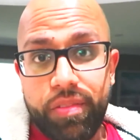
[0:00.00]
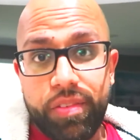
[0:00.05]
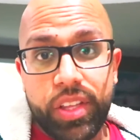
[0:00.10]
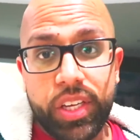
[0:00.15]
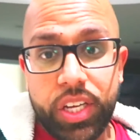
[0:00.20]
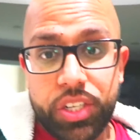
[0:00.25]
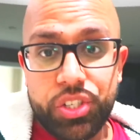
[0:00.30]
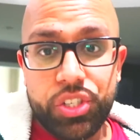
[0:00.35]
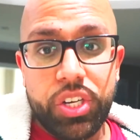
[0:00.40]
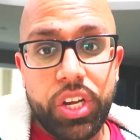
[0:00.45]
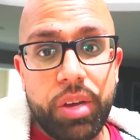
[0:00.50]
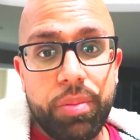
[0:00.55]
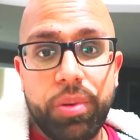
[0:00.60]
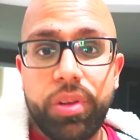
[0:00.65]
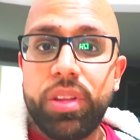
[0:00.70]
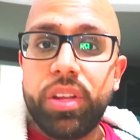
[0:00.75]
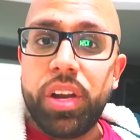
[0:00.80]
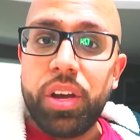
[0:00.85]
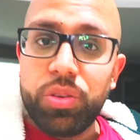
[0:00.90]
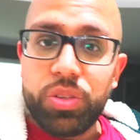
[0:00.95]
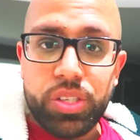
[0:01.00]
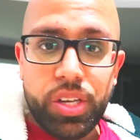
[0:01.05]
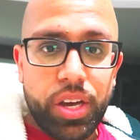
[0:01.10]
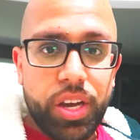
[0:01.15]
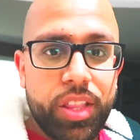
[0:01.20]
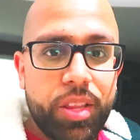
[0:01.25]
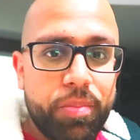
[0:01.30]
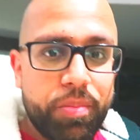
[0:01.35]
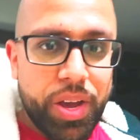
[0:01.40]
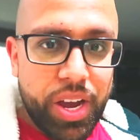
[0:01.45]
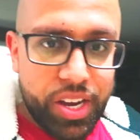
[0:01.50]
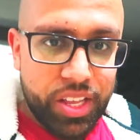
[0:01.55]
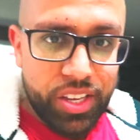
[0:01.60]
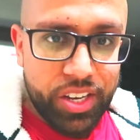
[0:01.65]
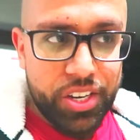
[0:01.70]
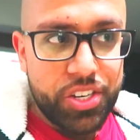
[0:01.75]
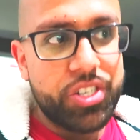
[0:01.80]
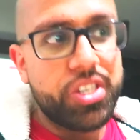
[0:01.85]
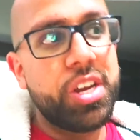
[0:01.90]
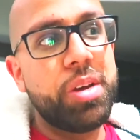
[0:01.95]
off at the kitchen table, then outside, then back in
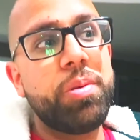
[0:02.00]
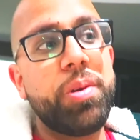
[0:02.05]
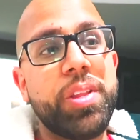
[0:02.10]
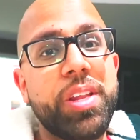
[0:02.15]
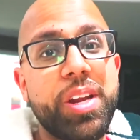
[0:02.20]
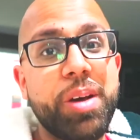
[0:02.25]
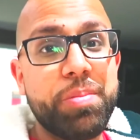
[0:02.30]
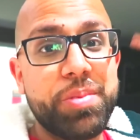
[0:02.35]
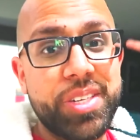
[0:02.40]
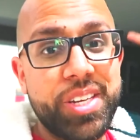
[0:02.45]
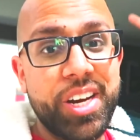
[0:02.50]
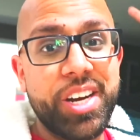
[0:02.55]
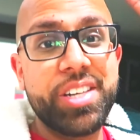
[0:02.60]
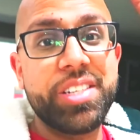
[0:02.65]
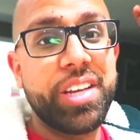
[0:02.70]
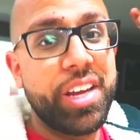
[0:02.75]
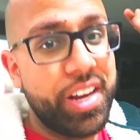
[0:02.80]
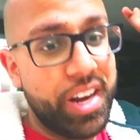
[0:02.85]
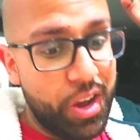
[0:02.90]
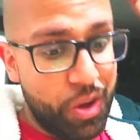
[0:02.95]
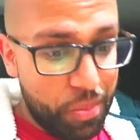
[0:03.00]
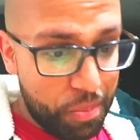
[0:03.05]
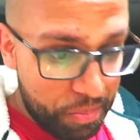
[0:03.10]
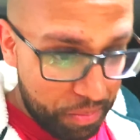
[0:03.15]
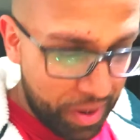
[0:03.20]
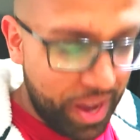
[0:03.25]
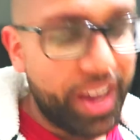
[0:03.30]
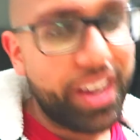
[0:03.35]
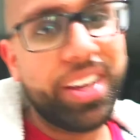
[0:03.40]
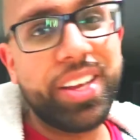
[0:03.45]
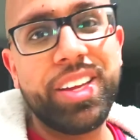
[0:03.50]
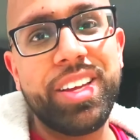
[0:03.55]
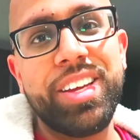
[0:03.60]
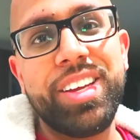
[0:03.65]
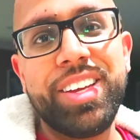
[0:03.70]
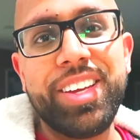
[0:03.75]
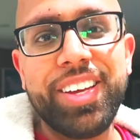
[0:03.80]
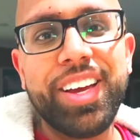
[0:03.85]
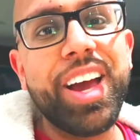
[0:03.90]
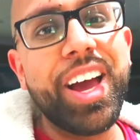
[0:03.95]
the kitchen table, then upstairs, and now I'm back
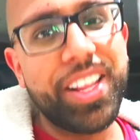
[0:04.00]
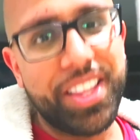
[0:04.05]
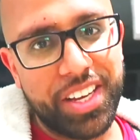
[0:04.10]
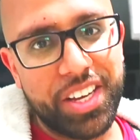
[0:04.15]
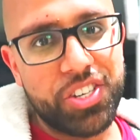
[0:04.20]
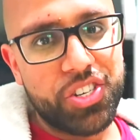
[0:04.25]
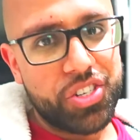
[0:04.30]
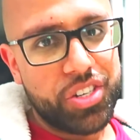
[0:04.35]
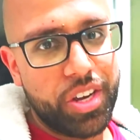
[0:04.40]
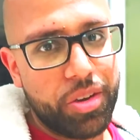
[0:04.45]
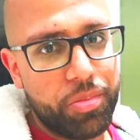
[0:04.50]
at the kitchen